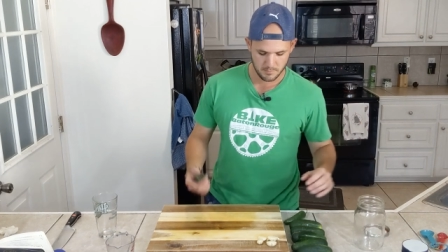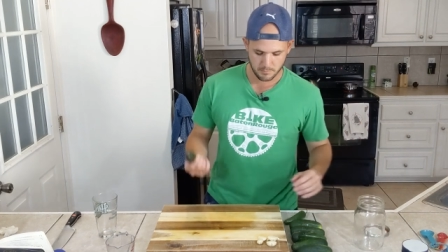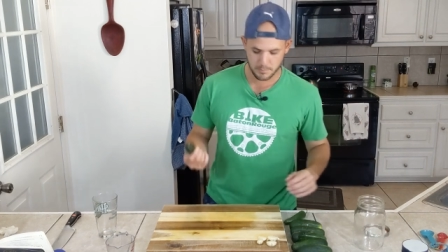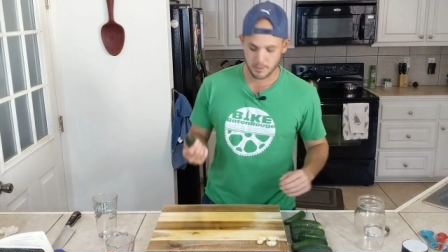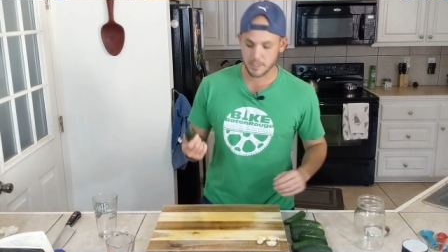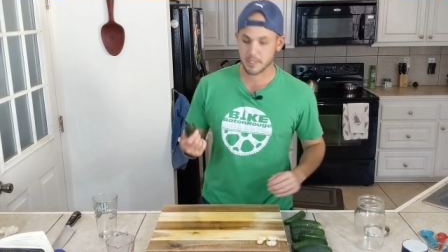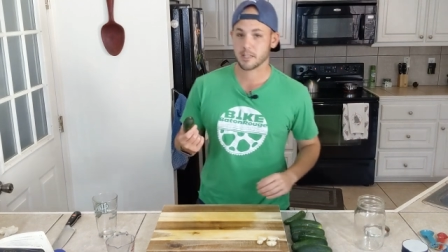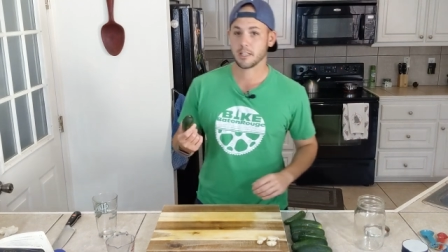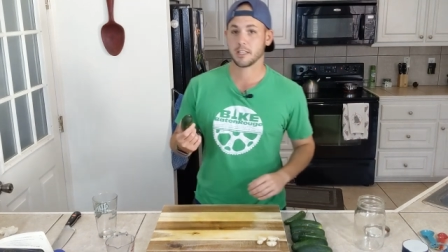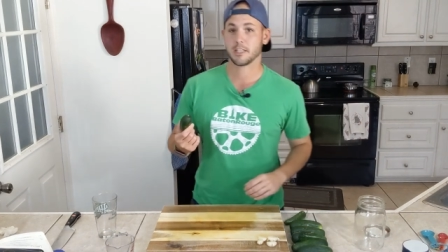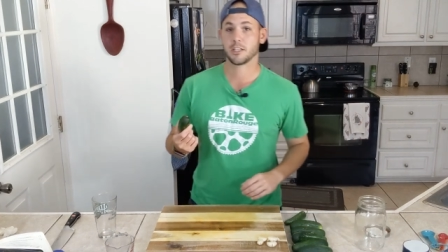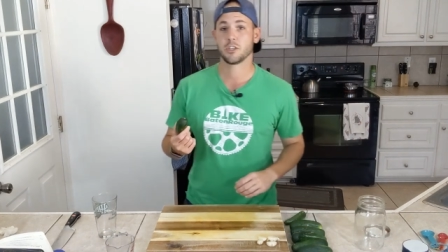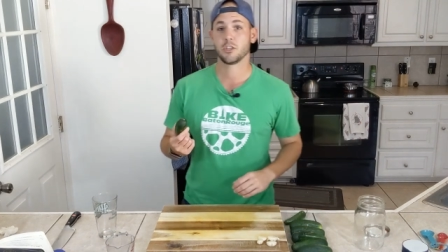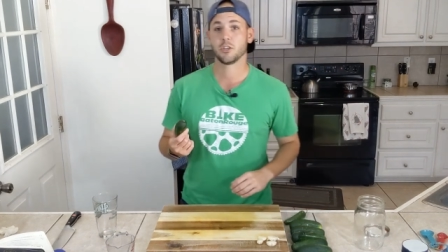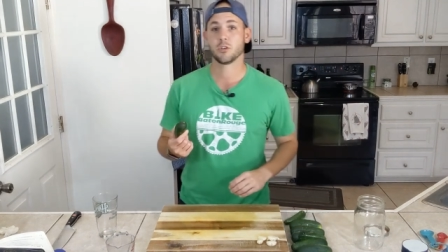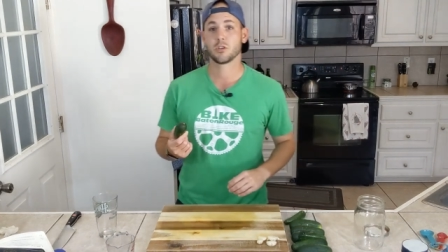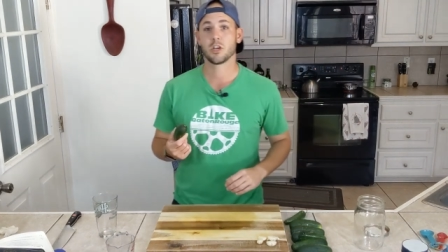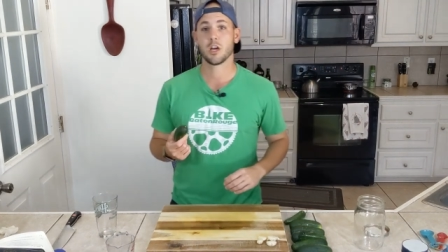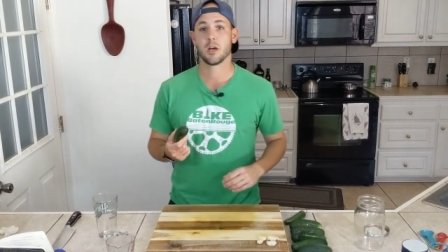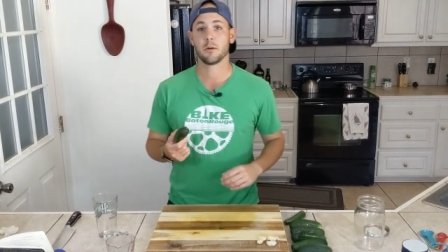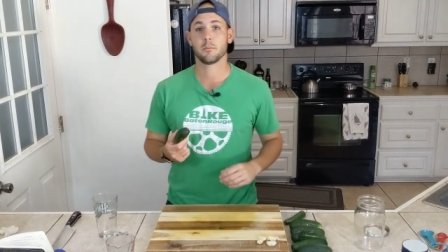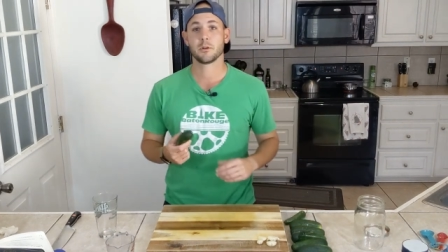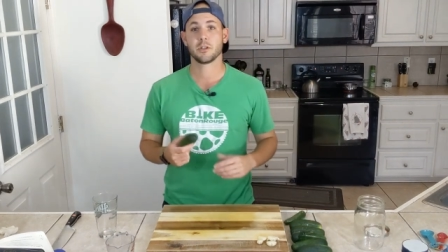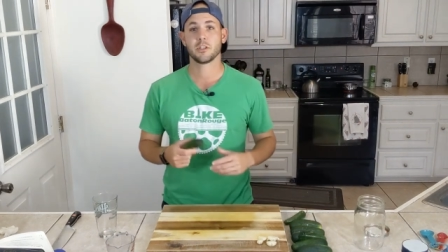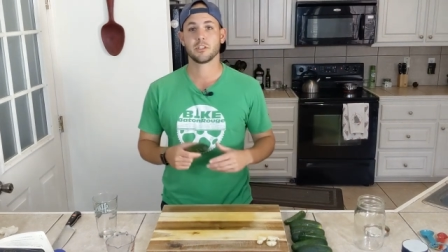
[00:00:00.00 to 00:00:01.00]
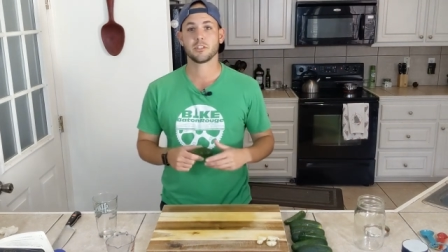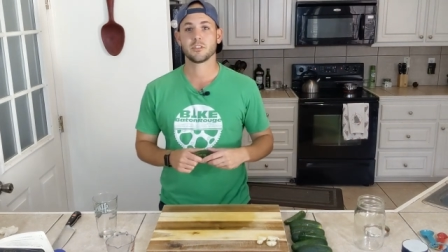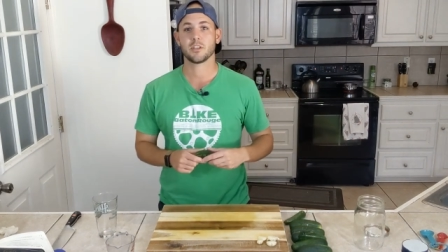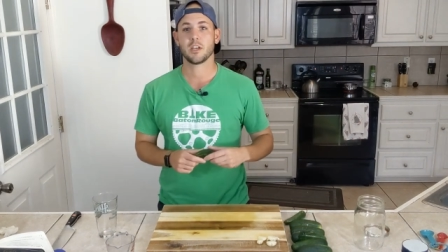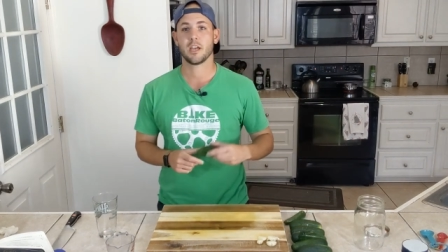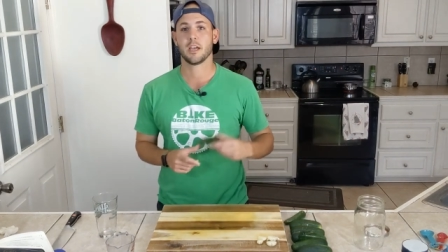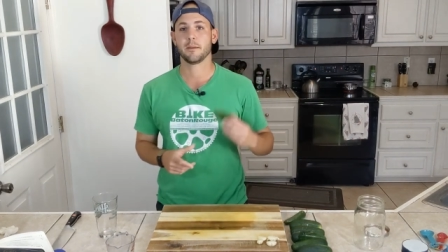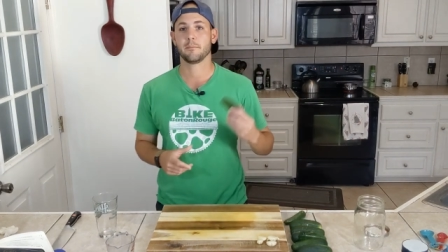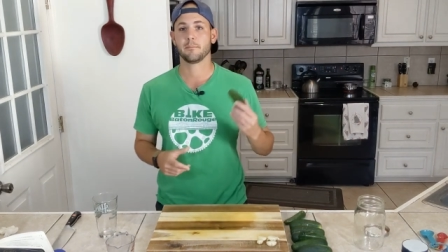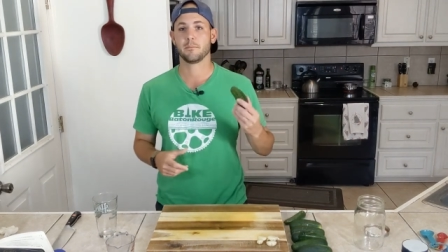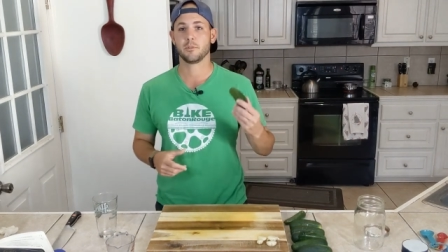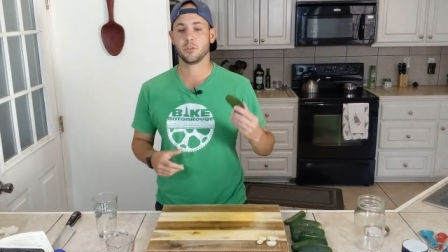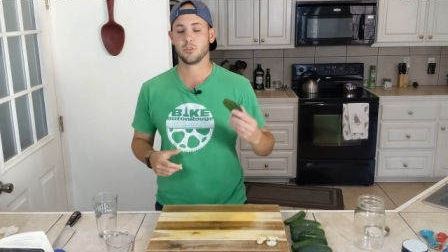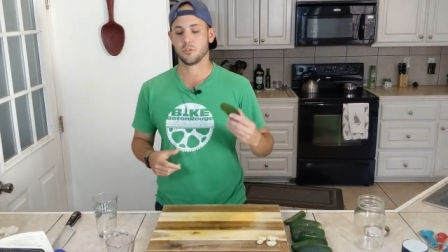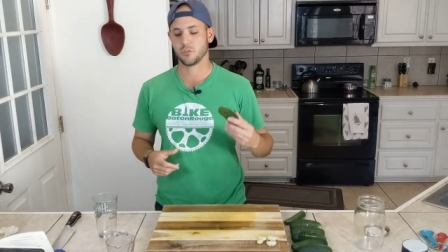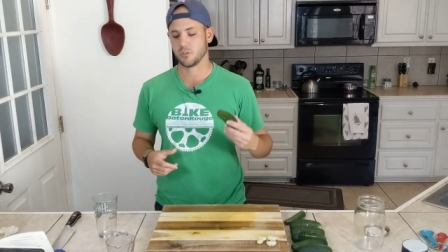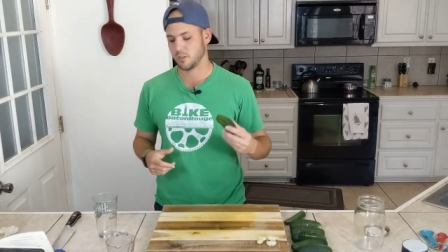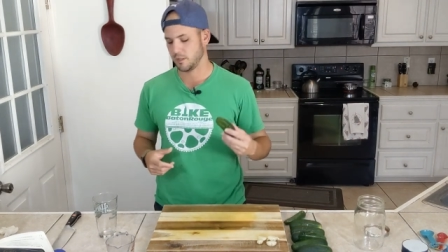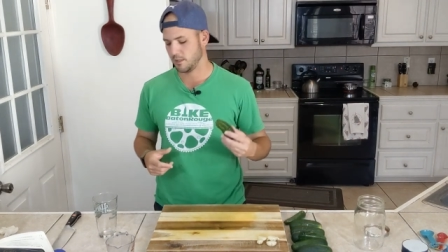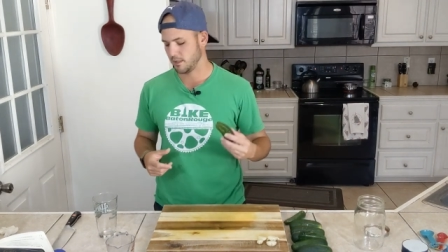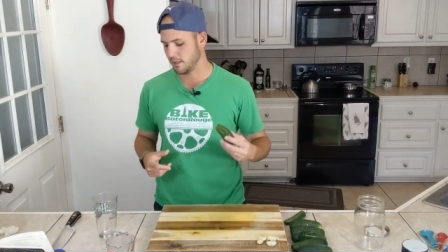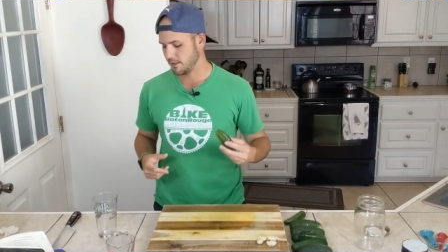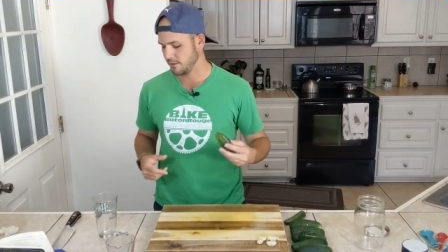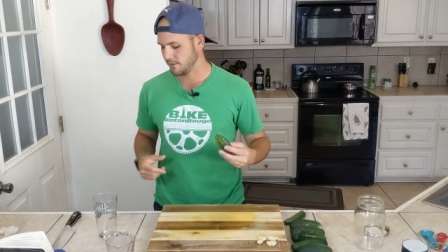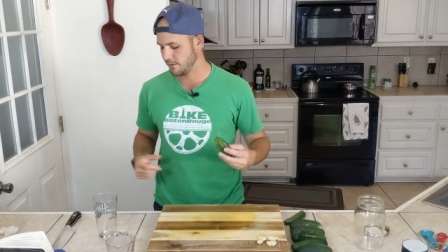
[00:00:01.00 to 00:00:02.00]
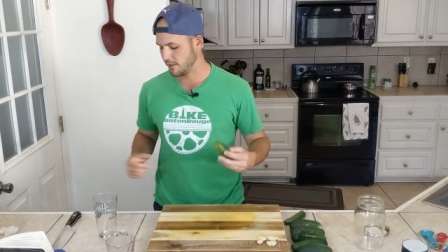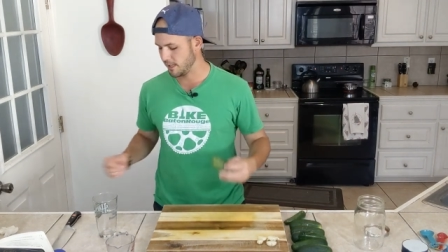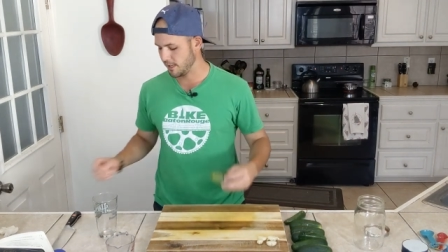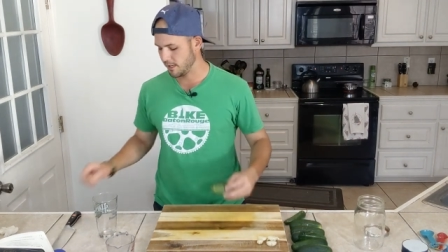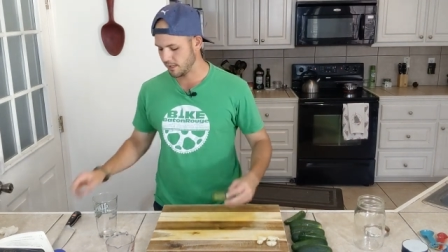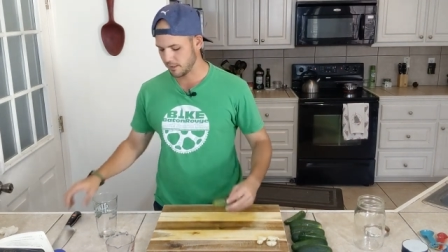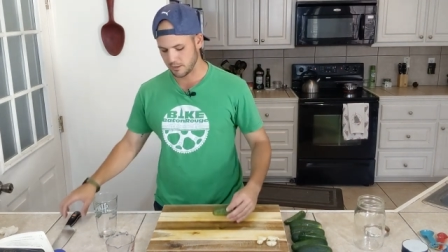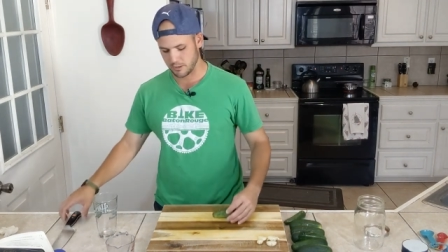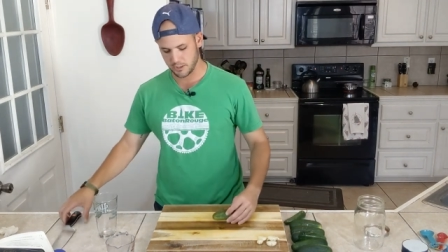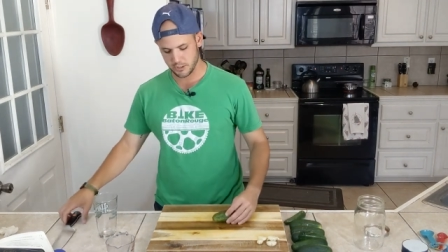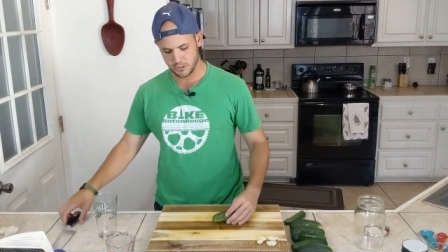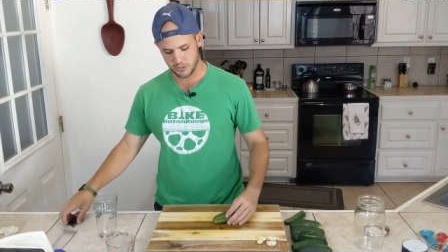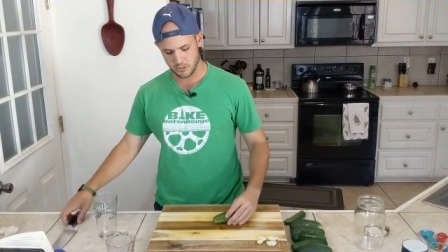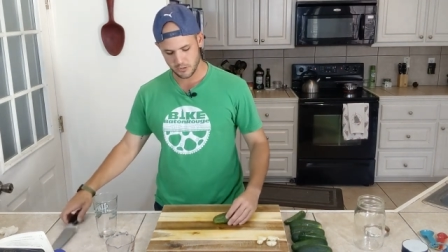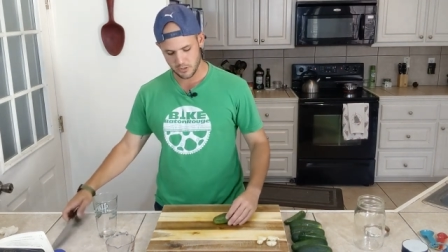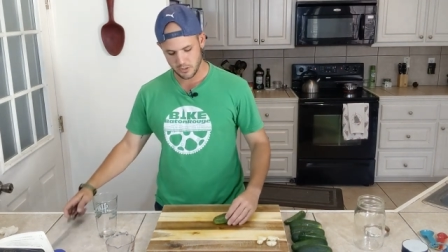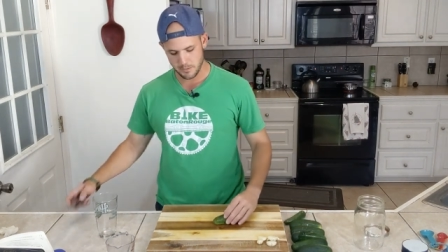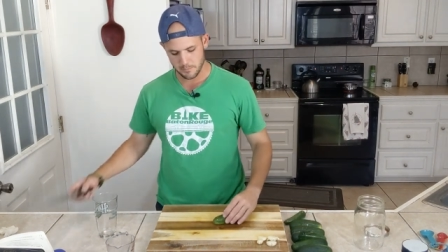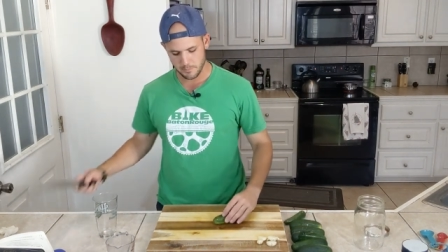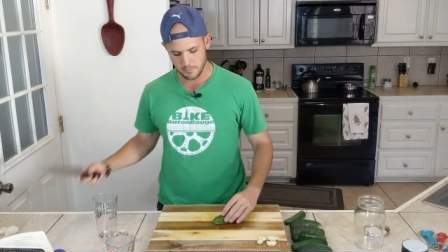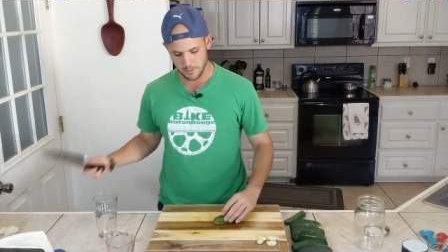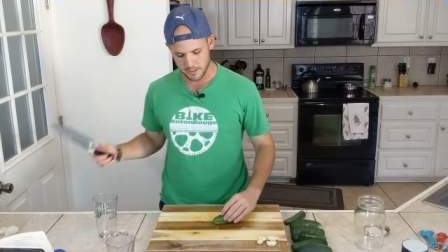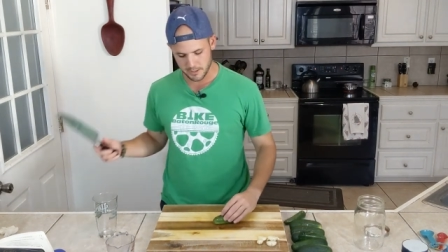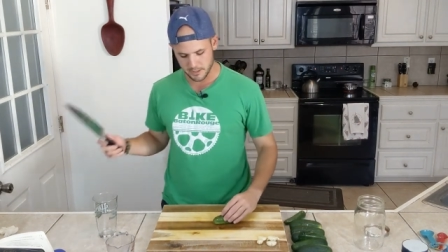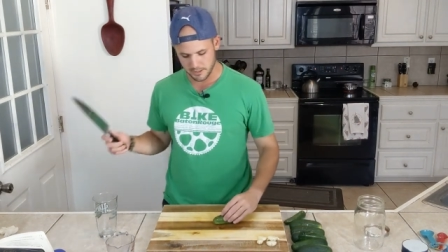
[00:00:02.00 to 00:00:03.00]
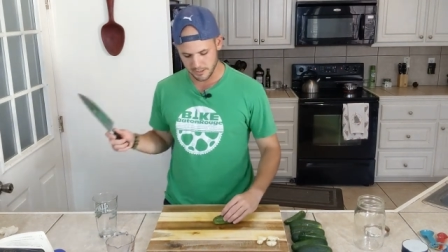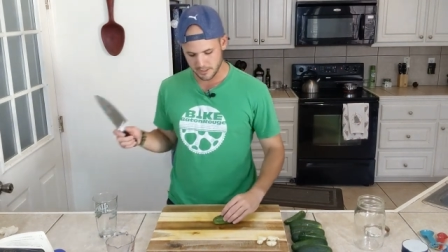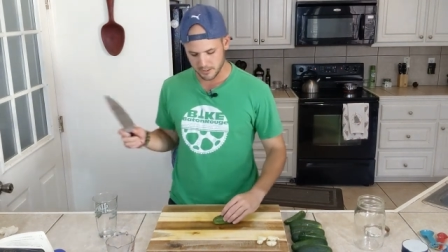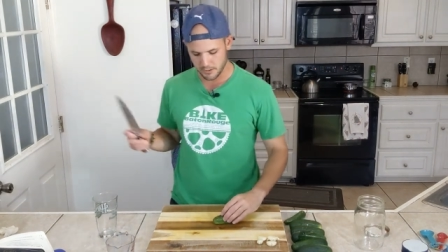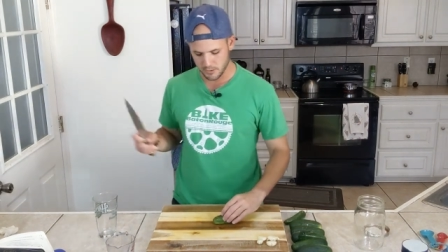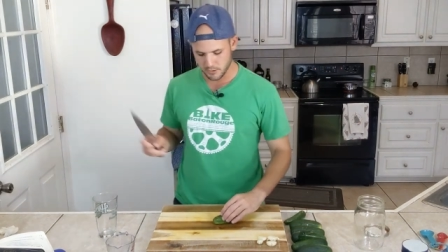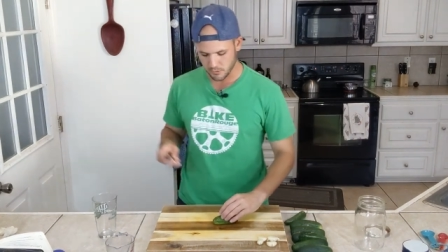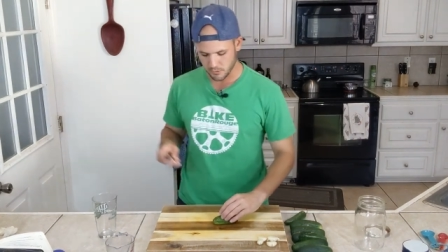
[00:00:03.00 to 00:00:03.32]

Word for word: pickling cucumbers. I'm using these English pickling